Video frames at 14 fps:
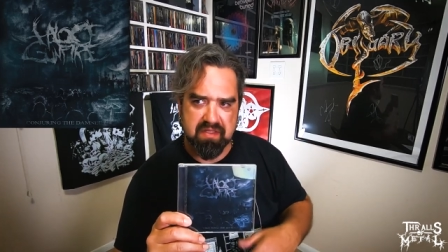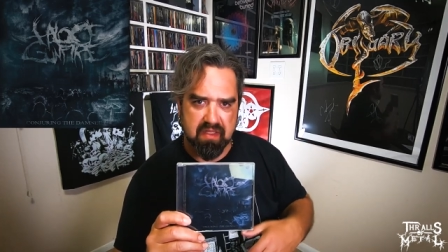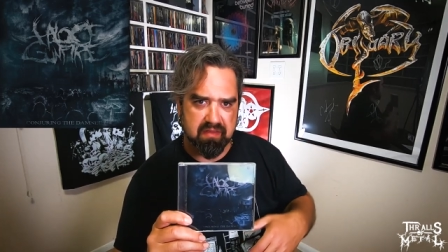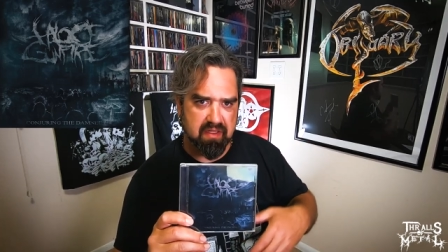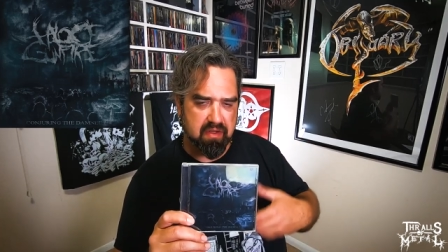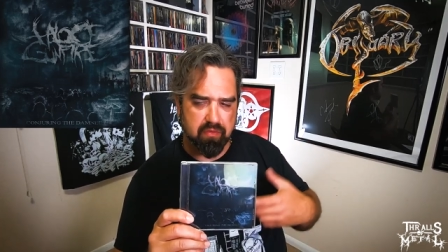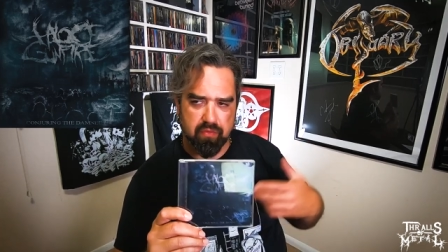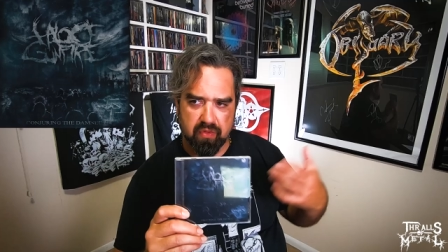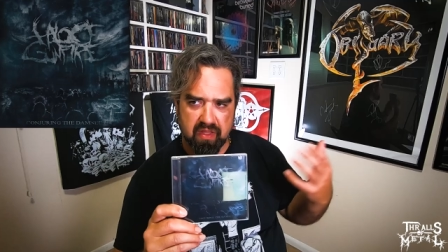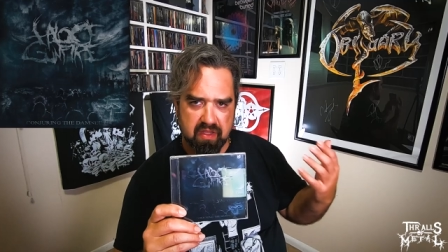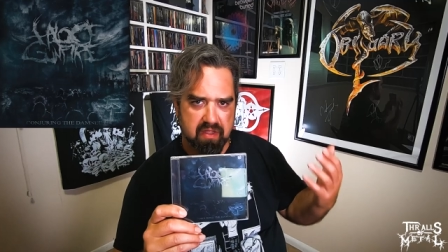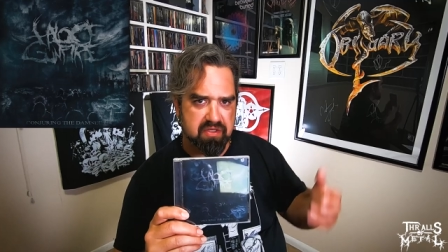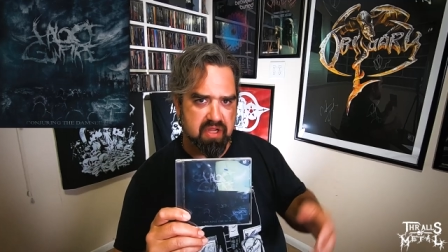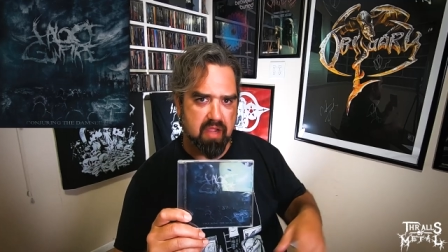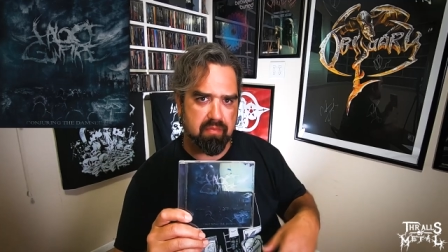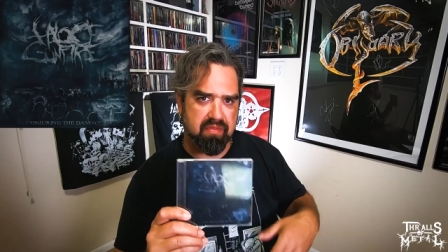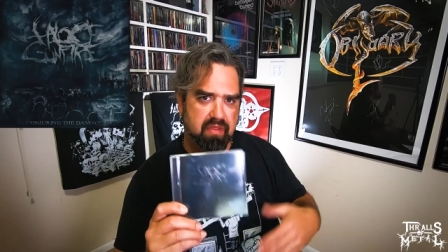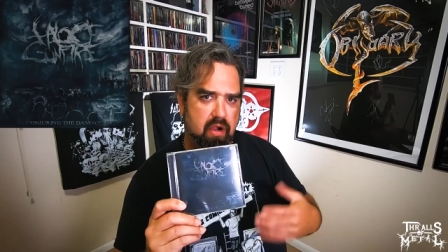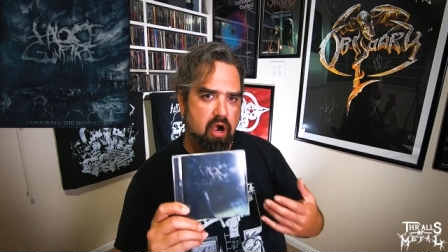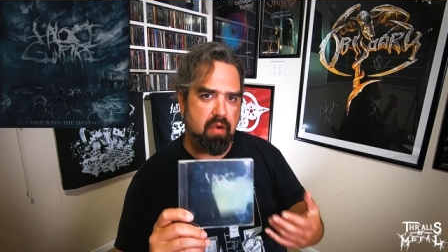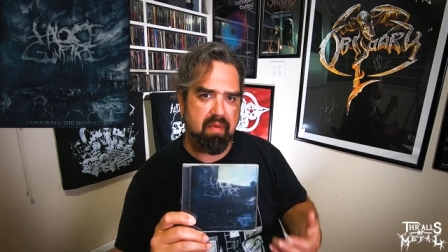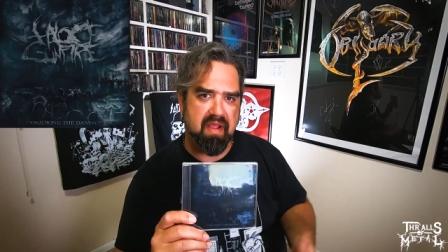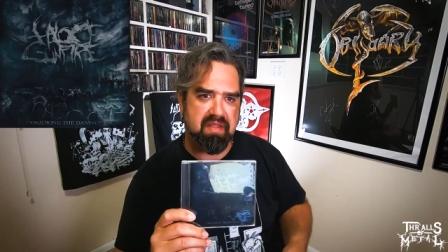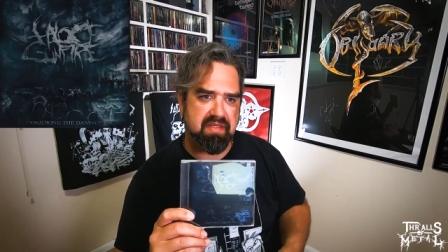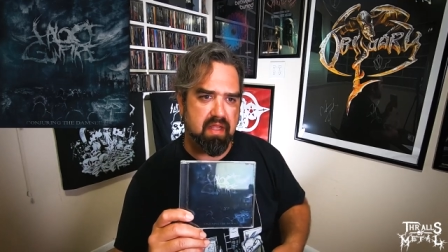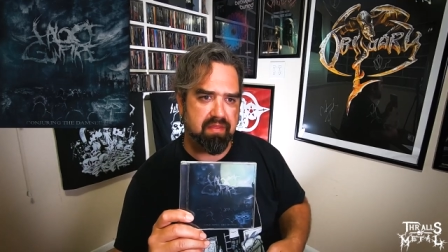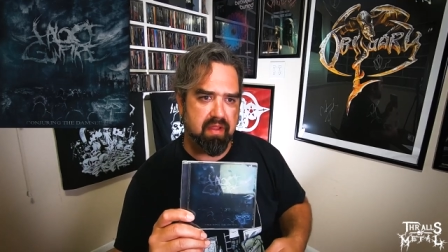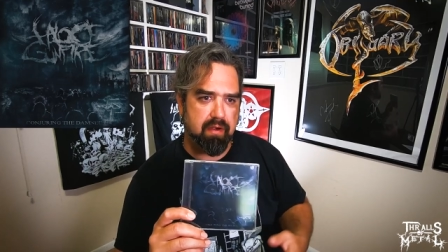Like they did a really good job with the
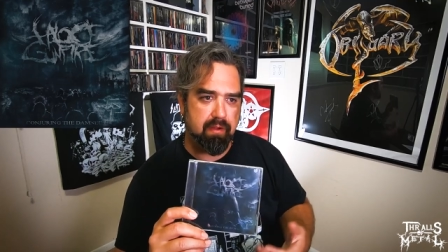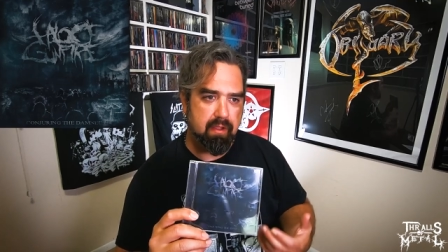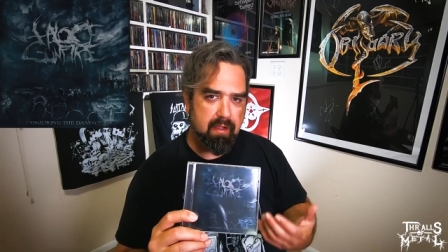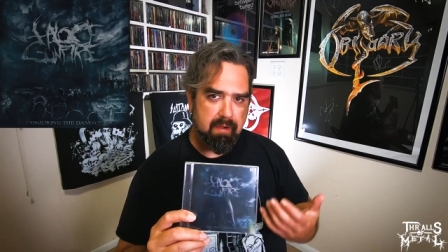harmonies on there.